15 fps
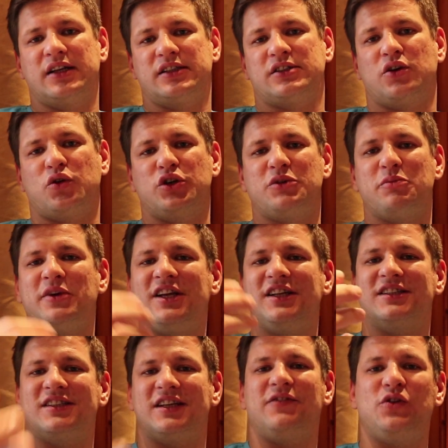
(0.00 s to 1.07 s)
So it
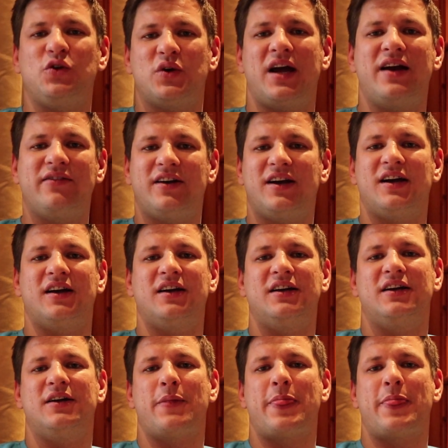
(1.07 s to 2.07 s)
means if you have a